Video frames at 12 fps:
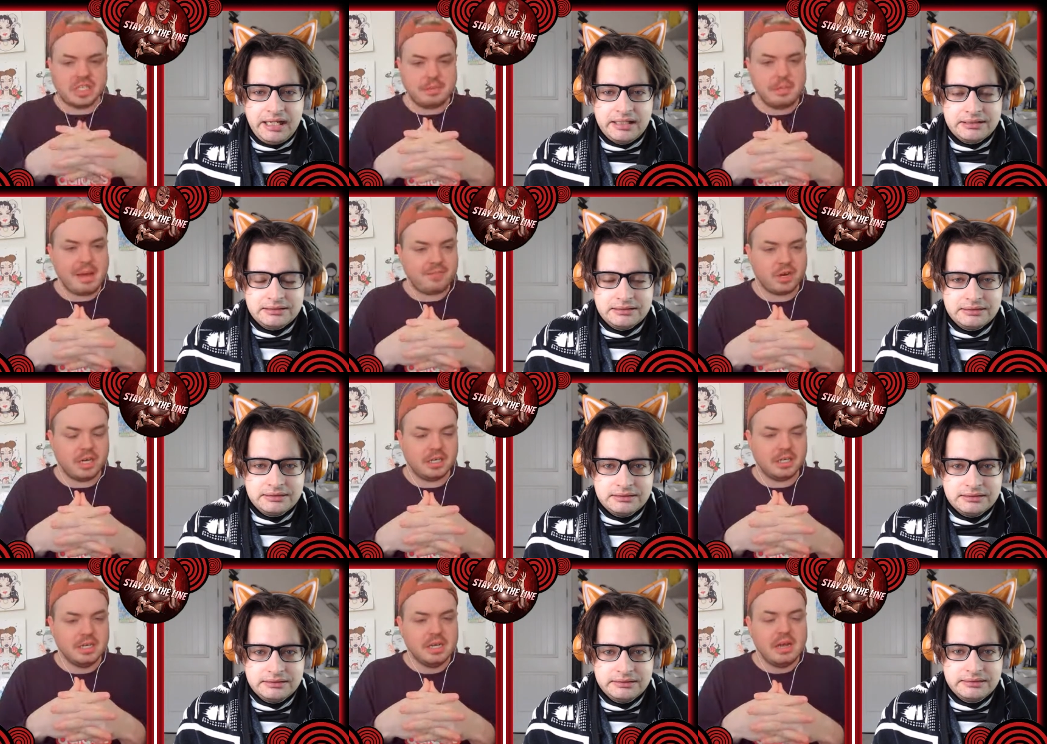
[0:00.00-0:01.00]
Speaker 1: effort.
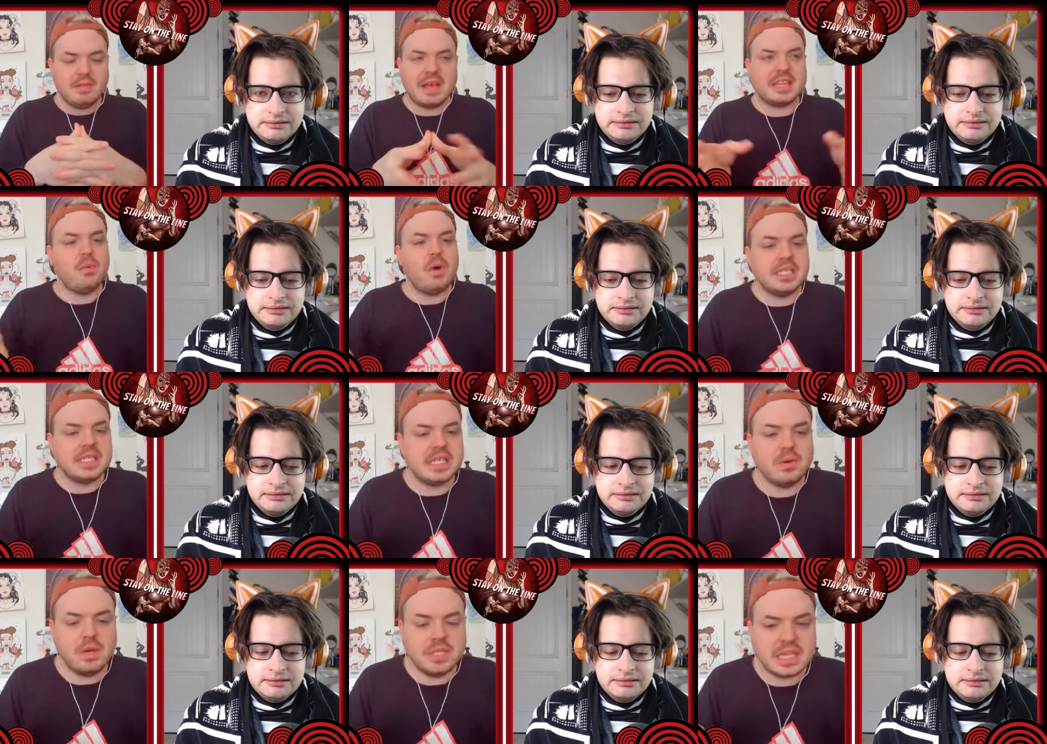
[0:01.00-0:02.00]
The one scene
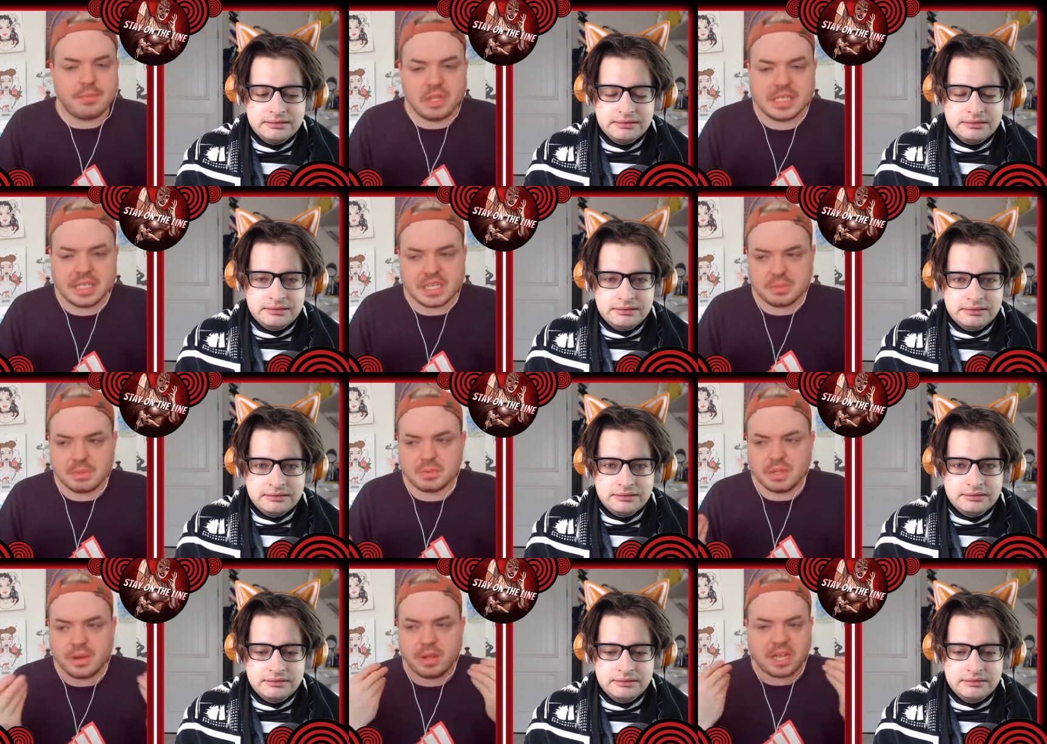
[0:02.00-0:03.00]
that really stands out to me is when
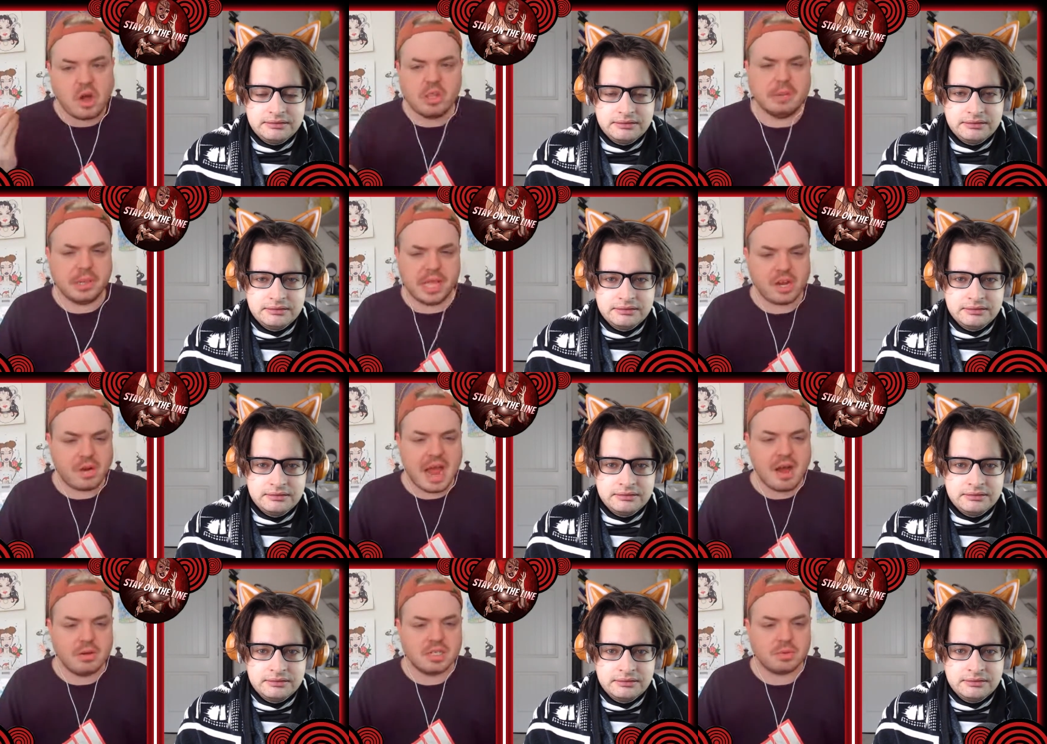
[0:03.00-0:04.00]
they were on the
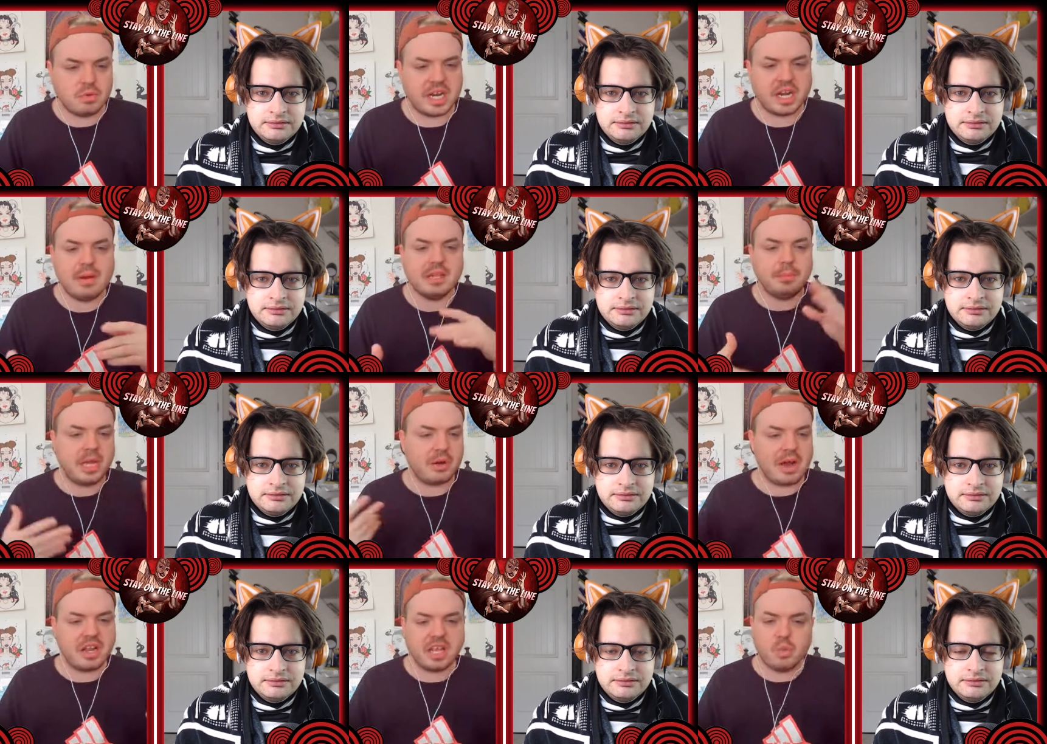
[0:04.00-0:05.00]
playground, running around the
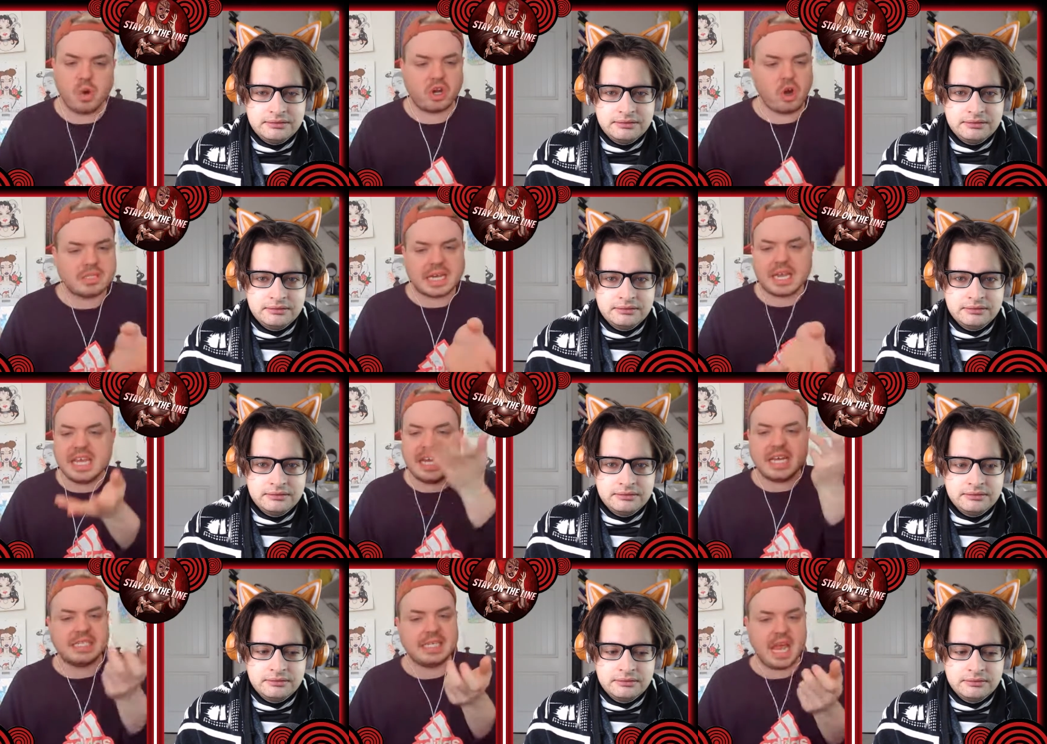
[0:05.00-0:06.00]
playground. One girl was eating
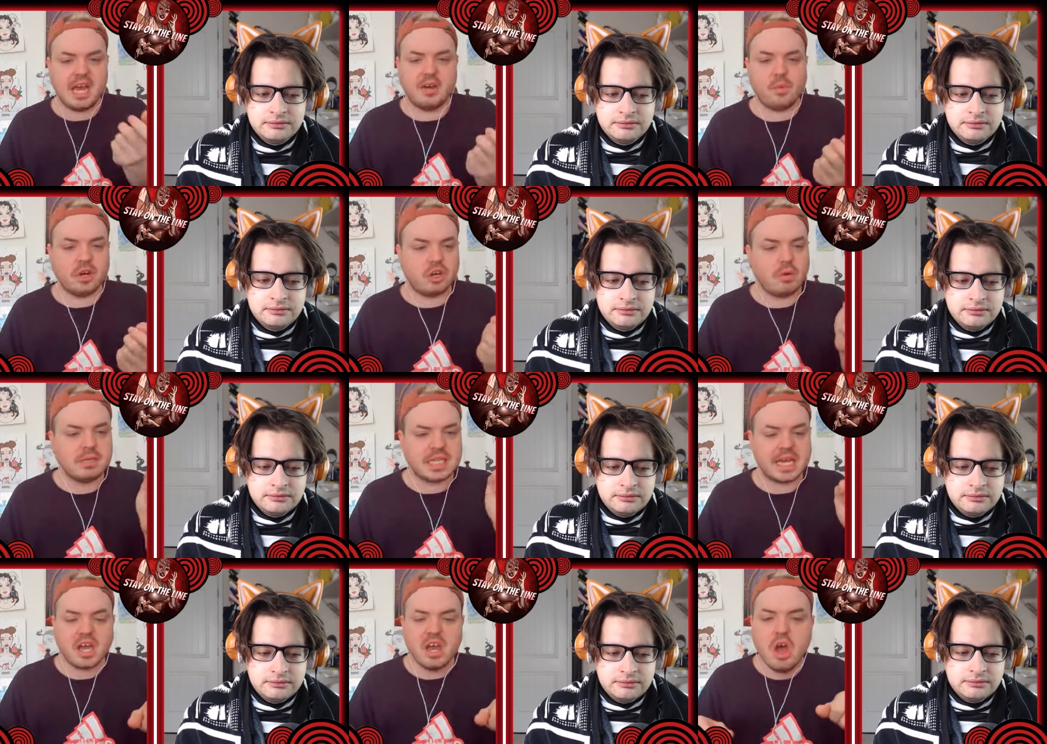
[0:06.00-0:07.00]
sand. One girl was
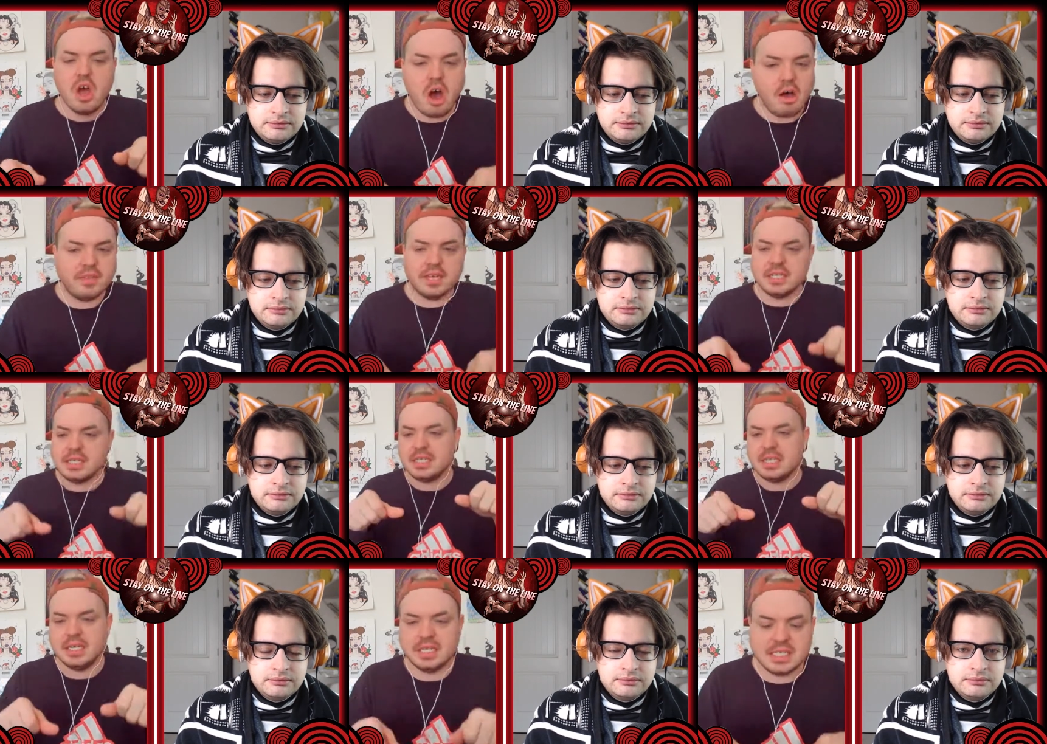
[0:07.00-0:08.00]
on
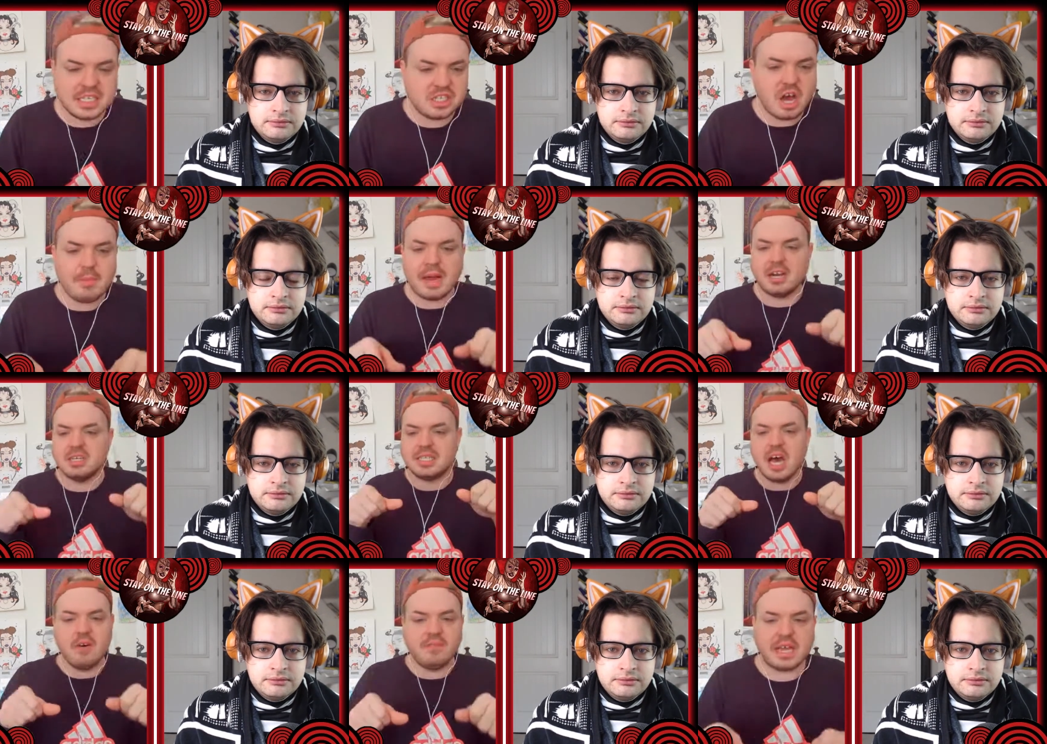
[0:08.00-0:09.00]
the seesaw by
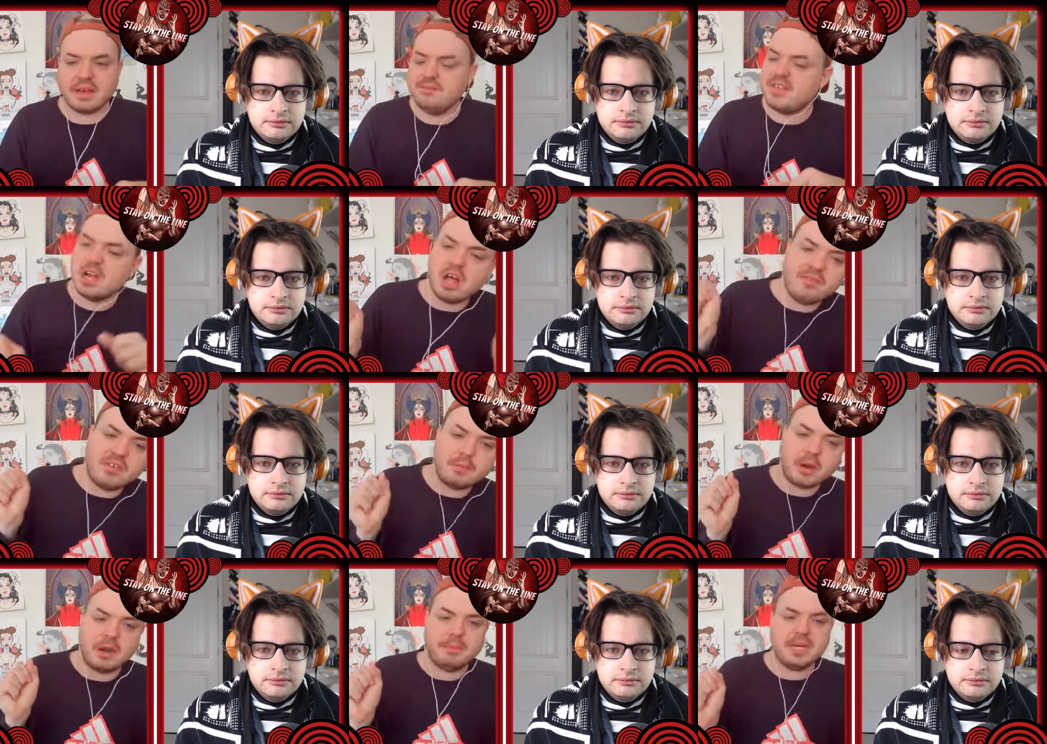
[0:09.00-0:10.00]
herself, and fell off on
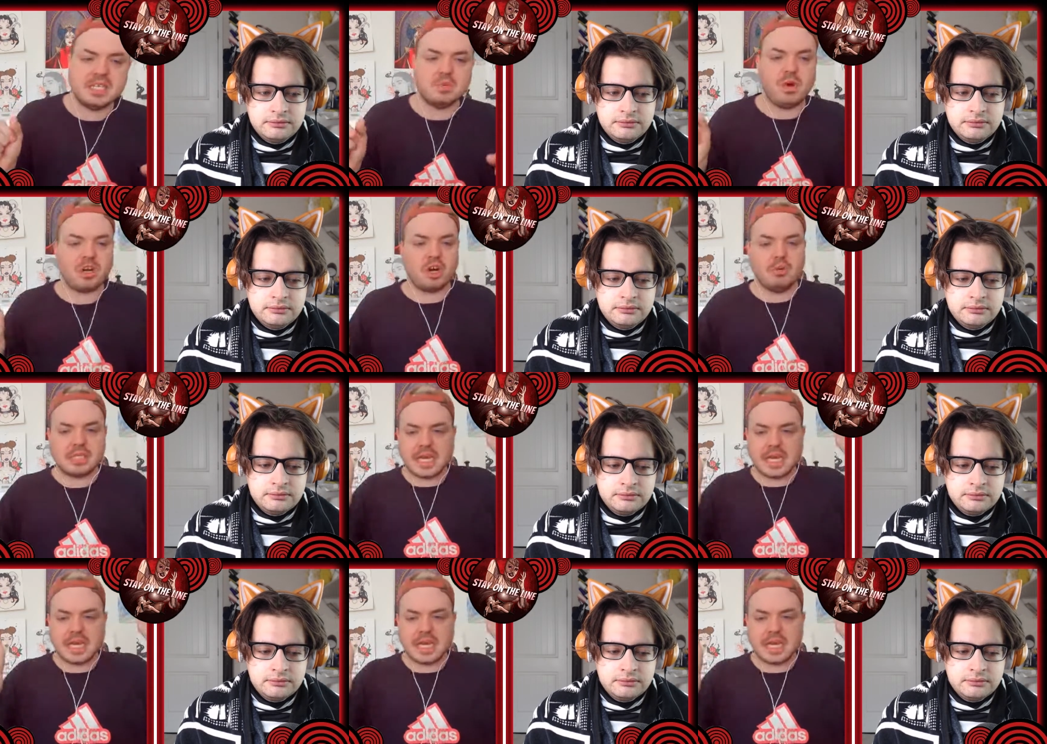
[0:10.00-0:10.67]
purpose. One girl was